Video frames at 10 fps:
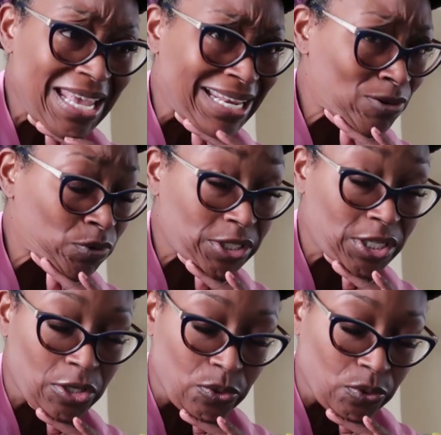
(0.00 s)
And it was
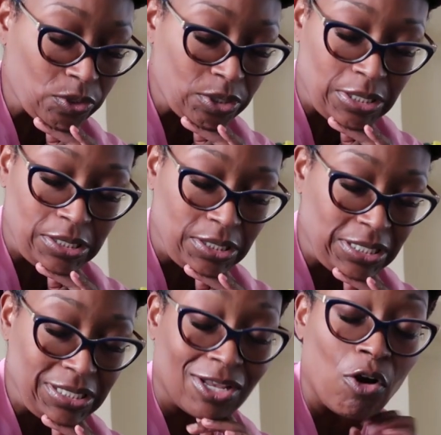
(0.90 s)
huge.
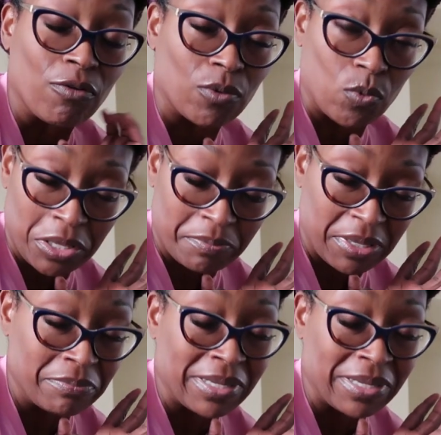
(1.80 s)
It's overwhelming.